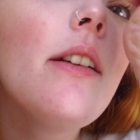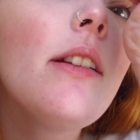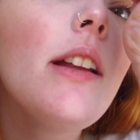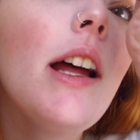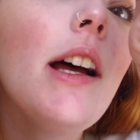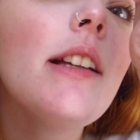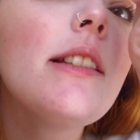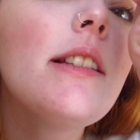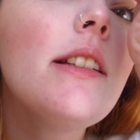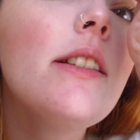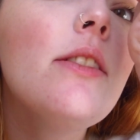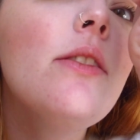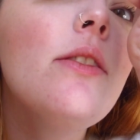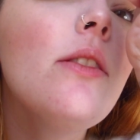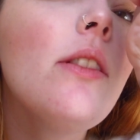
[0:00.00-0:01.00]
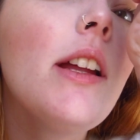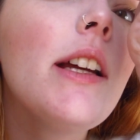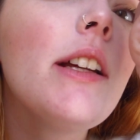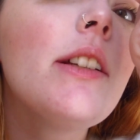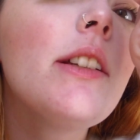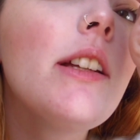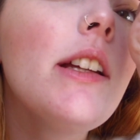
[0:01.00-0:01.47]
and lasted
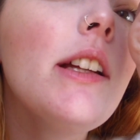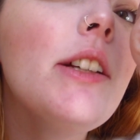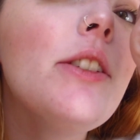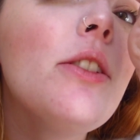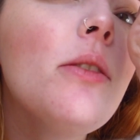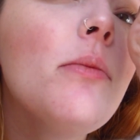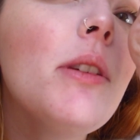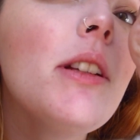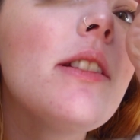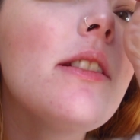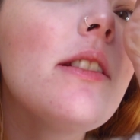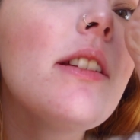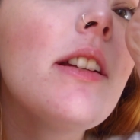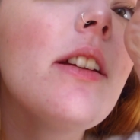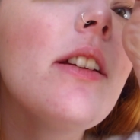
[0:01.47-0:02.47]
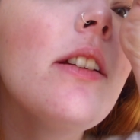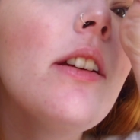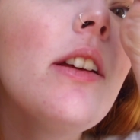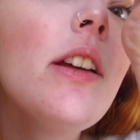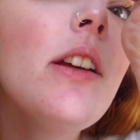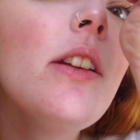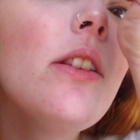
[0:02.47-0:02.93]
like nearly 2 months instead of
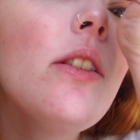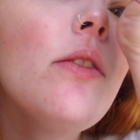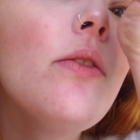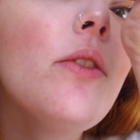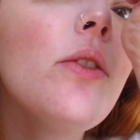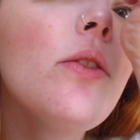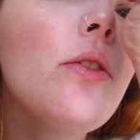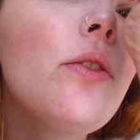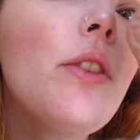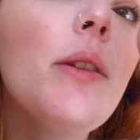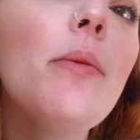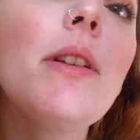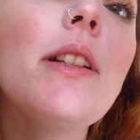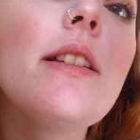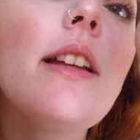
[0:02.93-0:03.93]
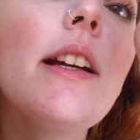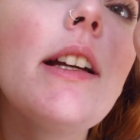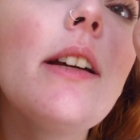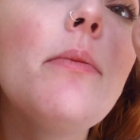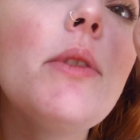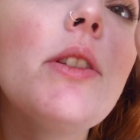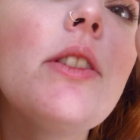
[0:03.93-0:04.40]
the full 3 months like
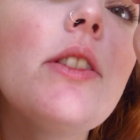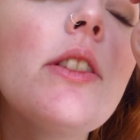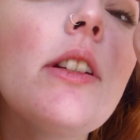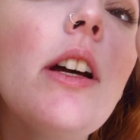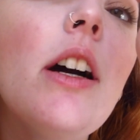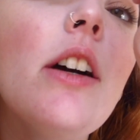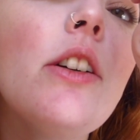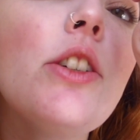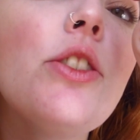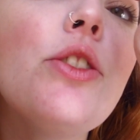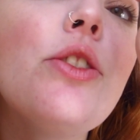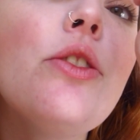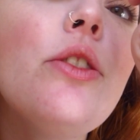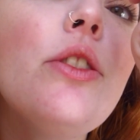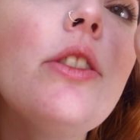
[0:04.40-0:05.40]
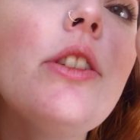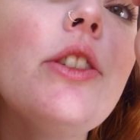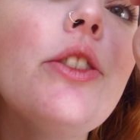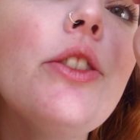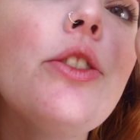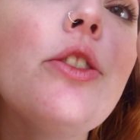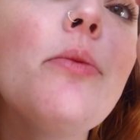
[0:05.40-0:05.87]
a mascara should,
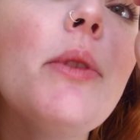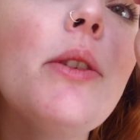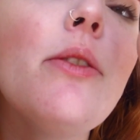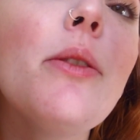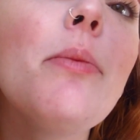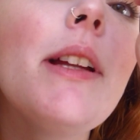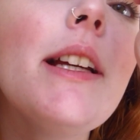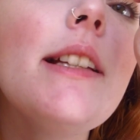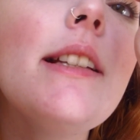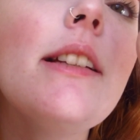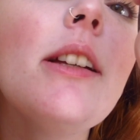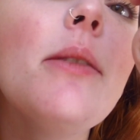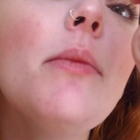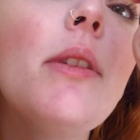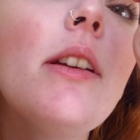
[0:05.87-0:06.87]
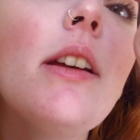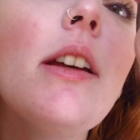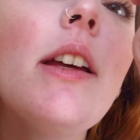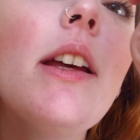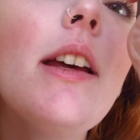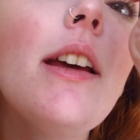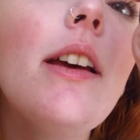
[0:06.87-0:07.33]
because you should be replacing them
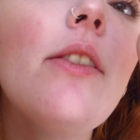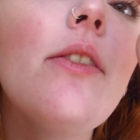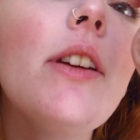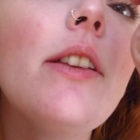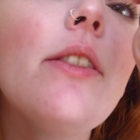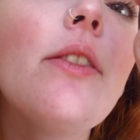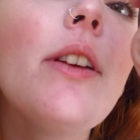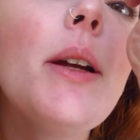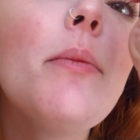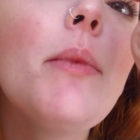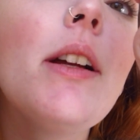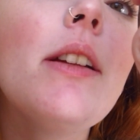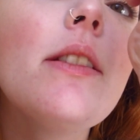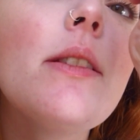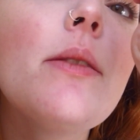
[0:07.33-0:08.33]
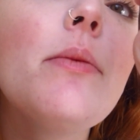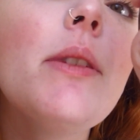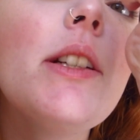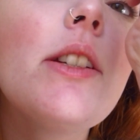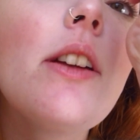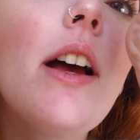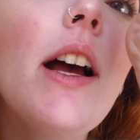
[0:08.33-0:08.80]
every 3 months,
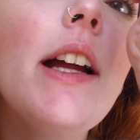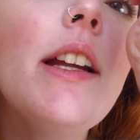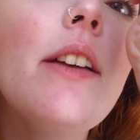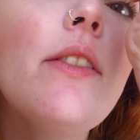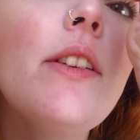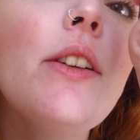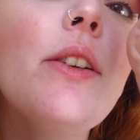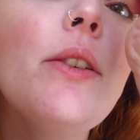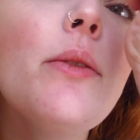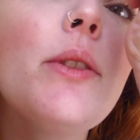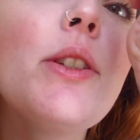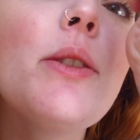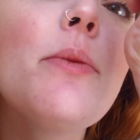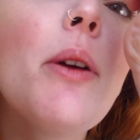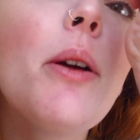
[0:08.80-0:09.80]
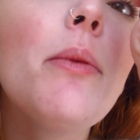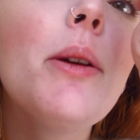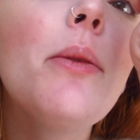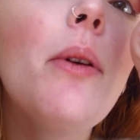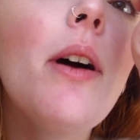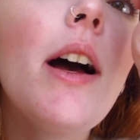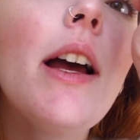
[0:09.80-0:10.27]
which I never knew, which is probably
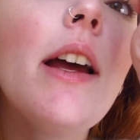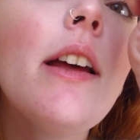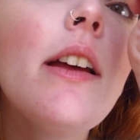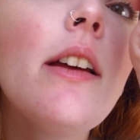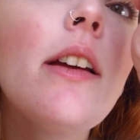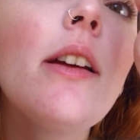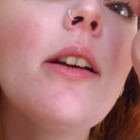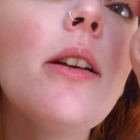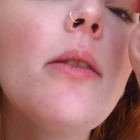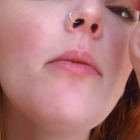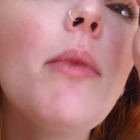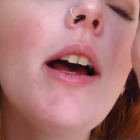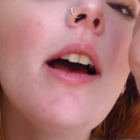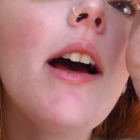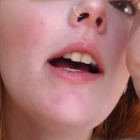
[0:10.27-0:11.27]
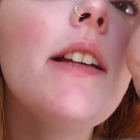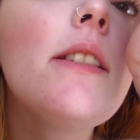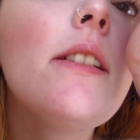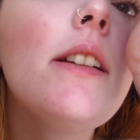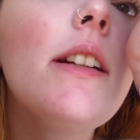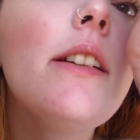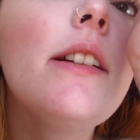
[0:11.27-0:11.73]
why my eyes
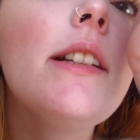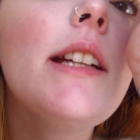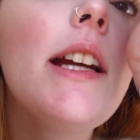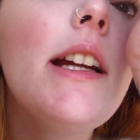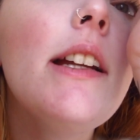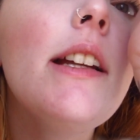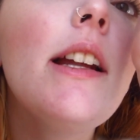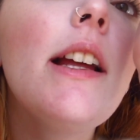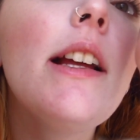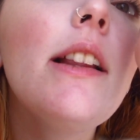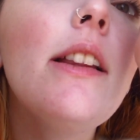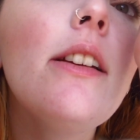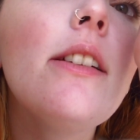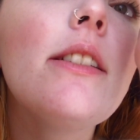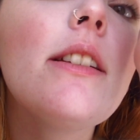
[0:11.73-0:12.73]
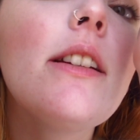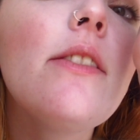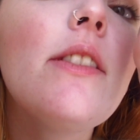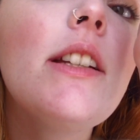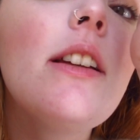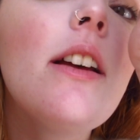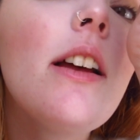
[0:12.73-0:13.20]
got irritated a lot
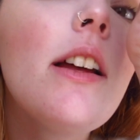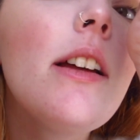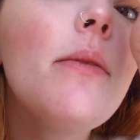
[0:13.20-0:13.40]
of the time.